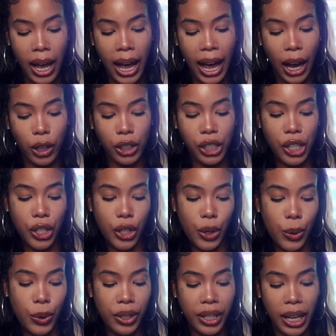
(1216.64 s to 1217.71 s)
How she
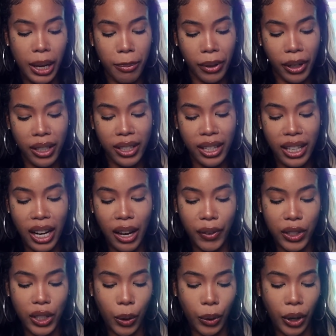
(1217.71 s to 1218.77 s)
used him because he
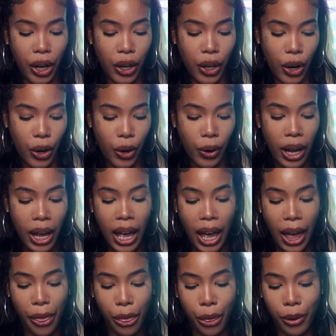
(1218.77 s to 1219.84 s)
never told her no
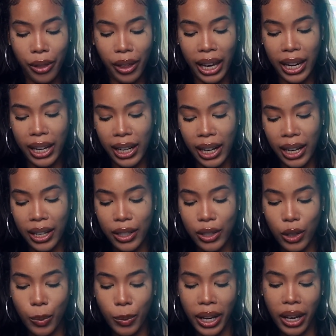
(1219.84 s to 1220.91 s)
and thought that he'd let her
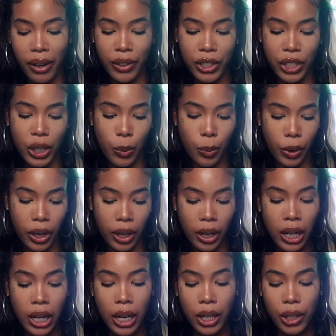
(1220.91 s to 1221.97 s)
do whatever she
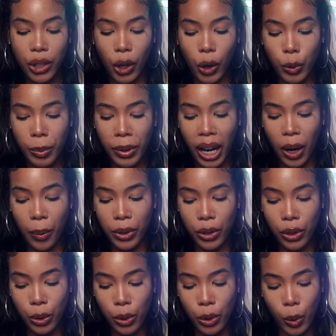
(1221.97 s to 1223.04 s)
want. Told me I was
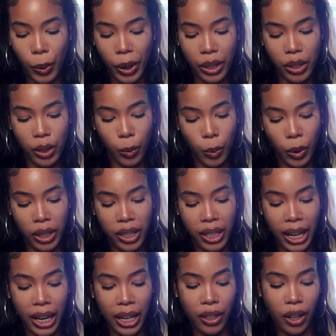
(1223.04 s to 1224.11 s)
too quick to want
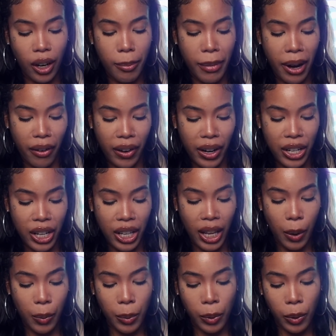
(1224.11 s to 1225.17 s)
to end our marriage and
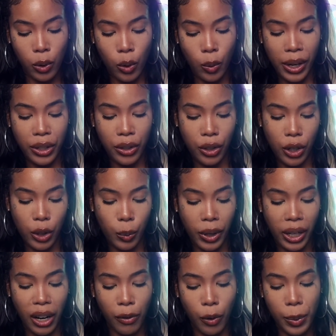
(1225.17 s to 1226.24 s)
that we were always good
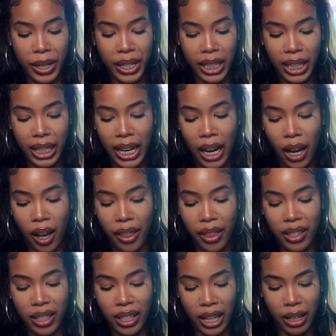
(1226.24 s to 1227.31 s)
whenever we didn't let
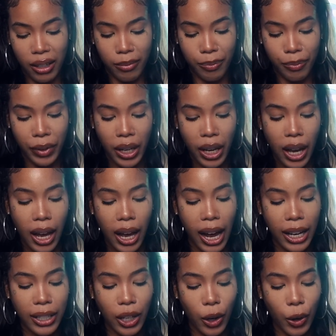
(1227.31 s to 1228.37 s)
others in.
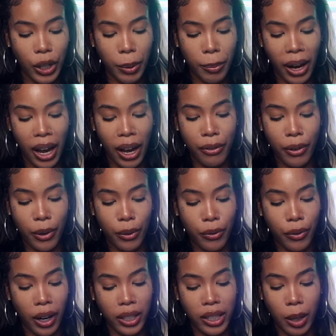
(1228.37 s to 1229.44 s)
I told him iPhone
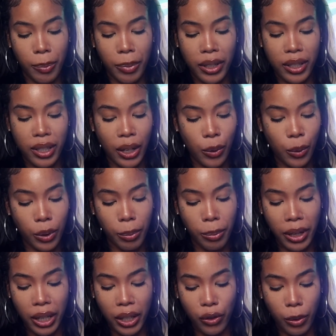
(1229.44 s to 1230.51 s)
fucked up and sent all the
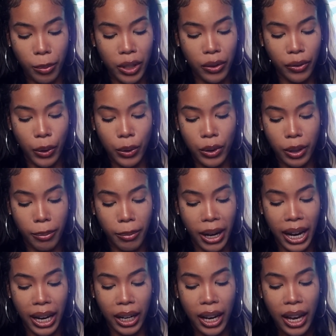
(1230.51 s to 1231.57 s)
pics from his phone to
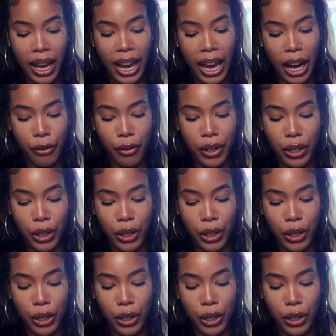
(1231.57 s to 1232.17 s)
mine. Every